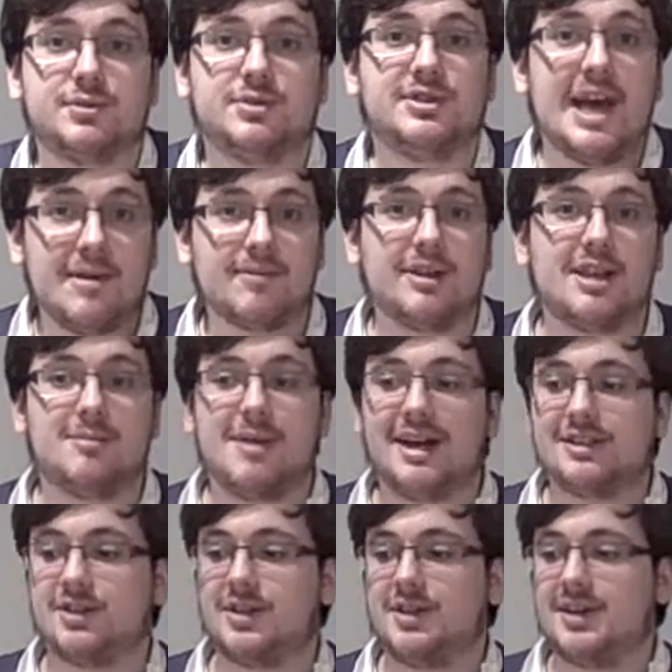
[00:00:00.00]
was definitely
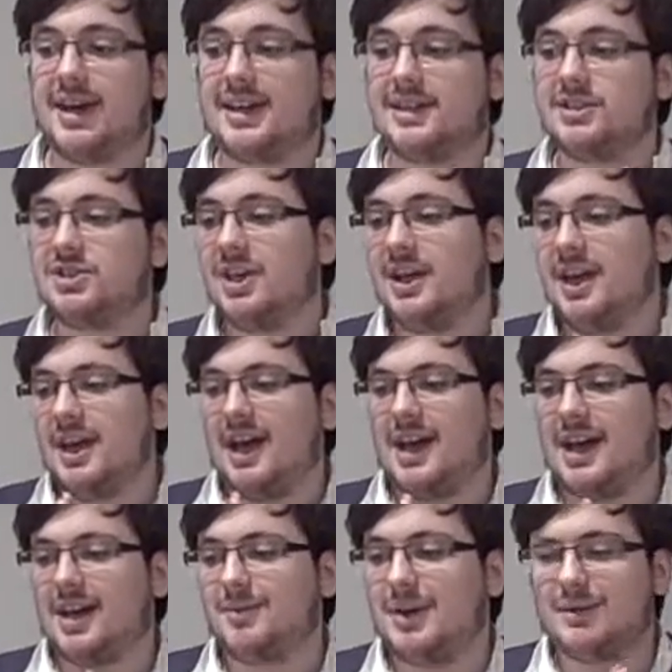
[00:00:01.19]
match of the night.
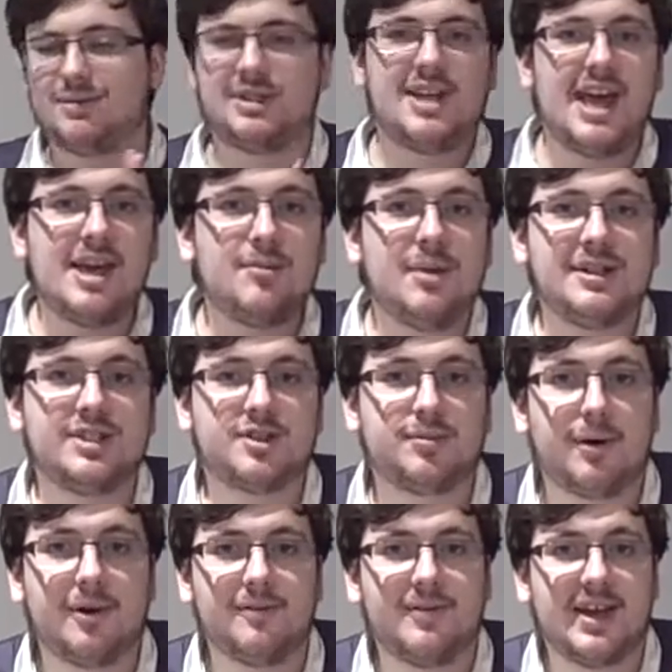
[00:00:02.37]
It was a 10-minute
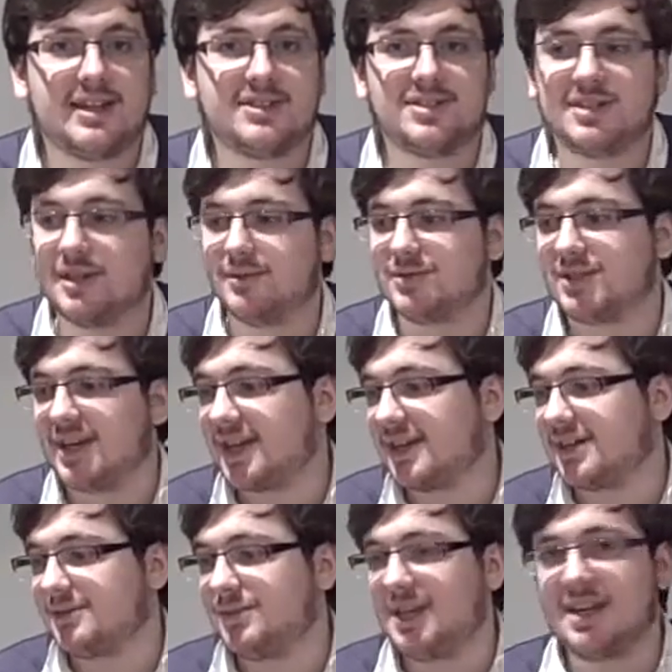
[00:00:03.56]
spot fest. It was like
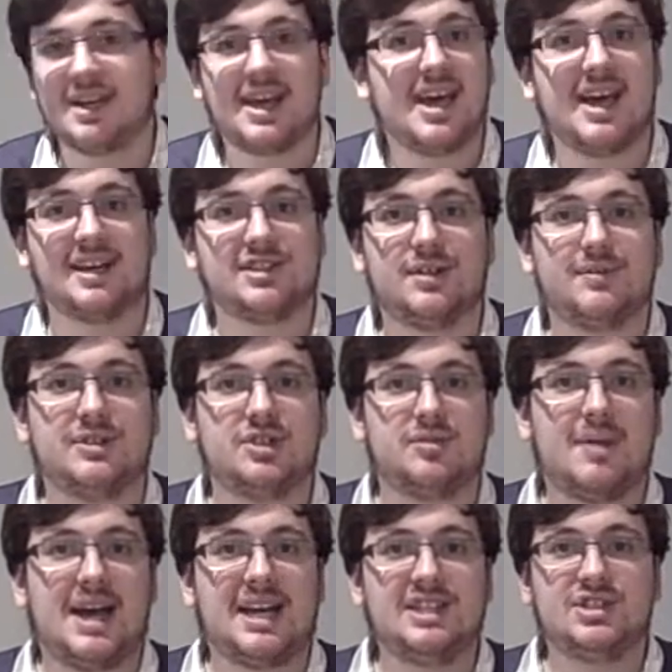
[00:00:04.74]
a TNA X Division
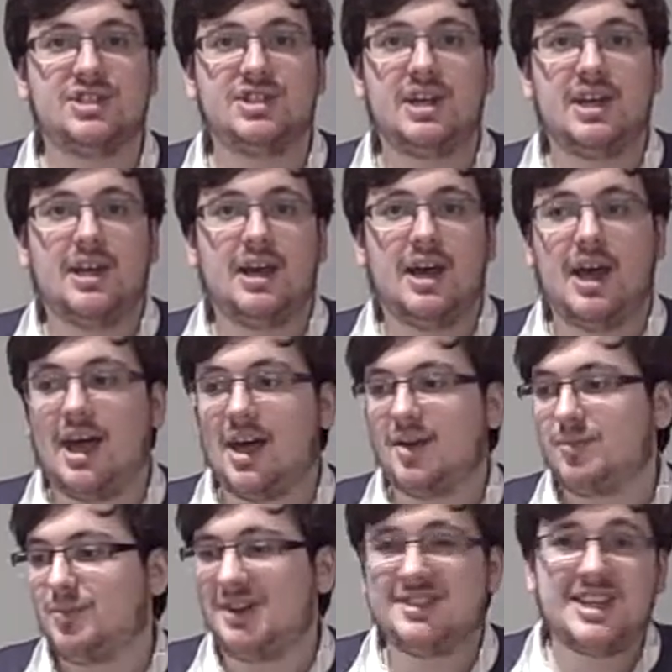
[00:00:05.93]
match.
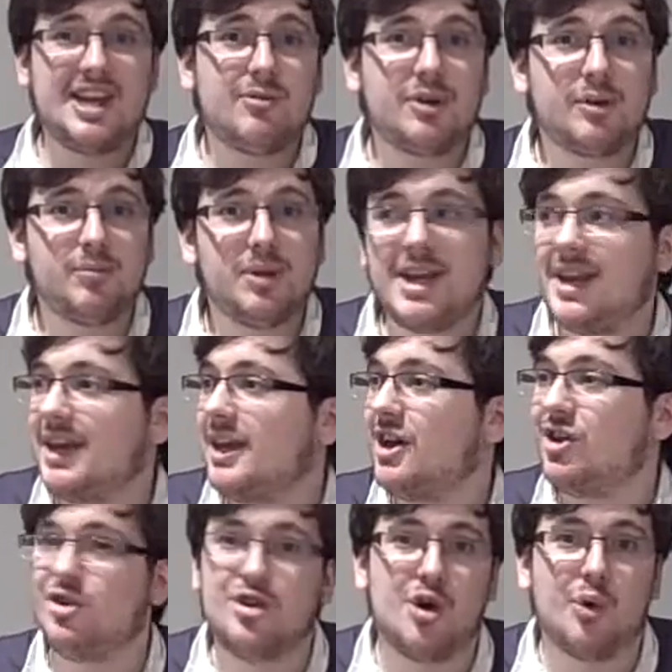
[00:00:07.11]
But is anyone complaining?
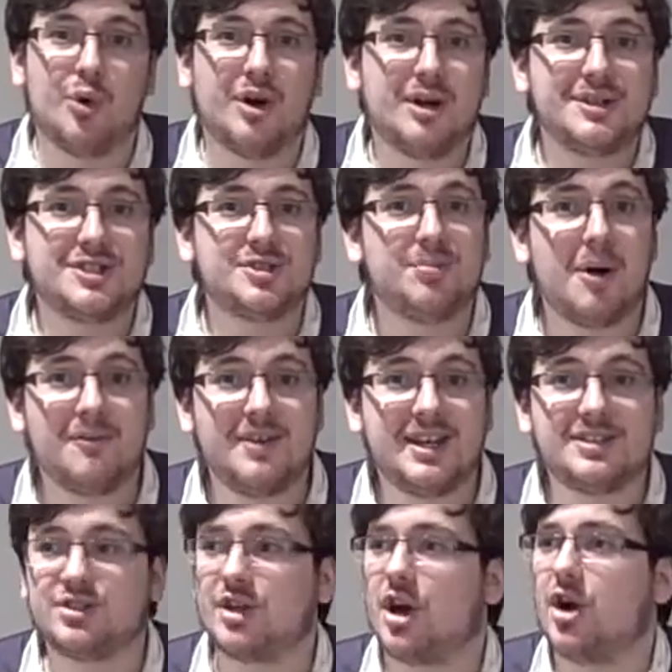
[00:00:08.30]
No. Because spot
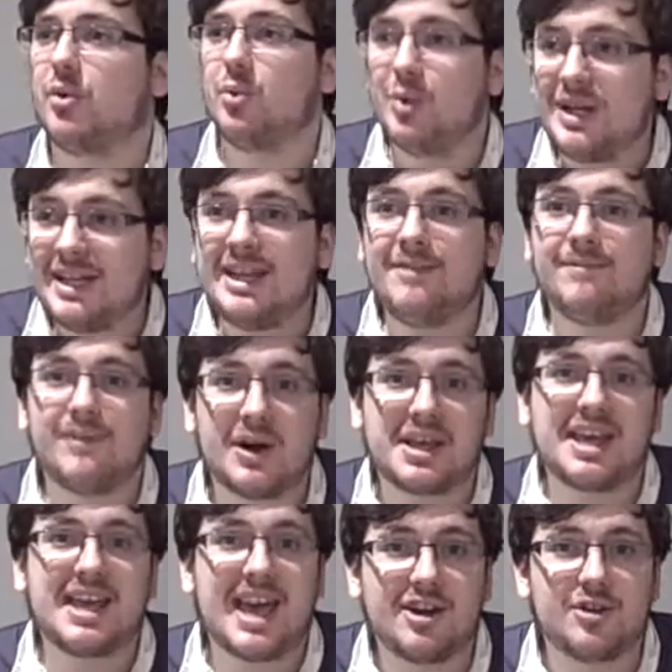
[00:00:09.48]
fests are really
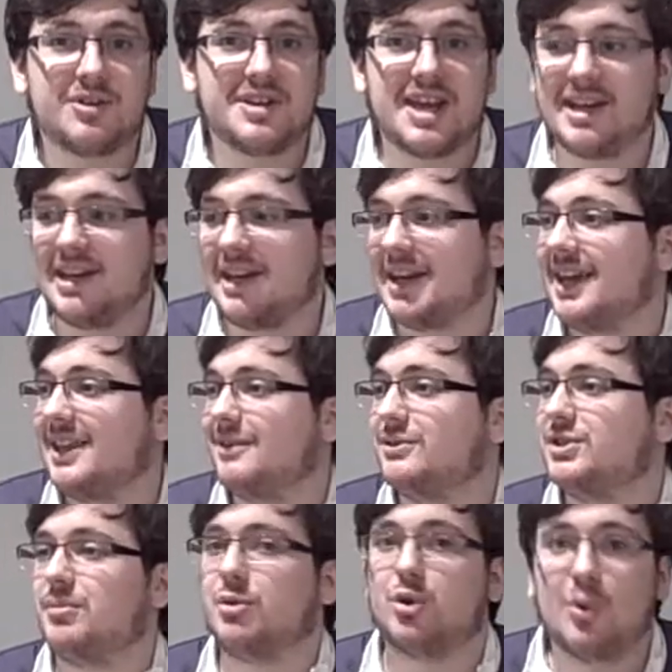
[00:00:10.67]
fucking entertaining, and there were
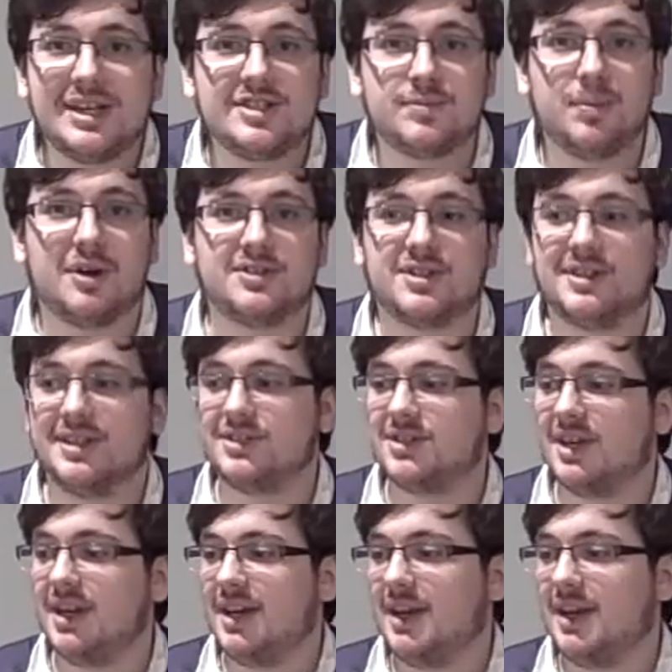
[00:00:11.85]
some great spots in this.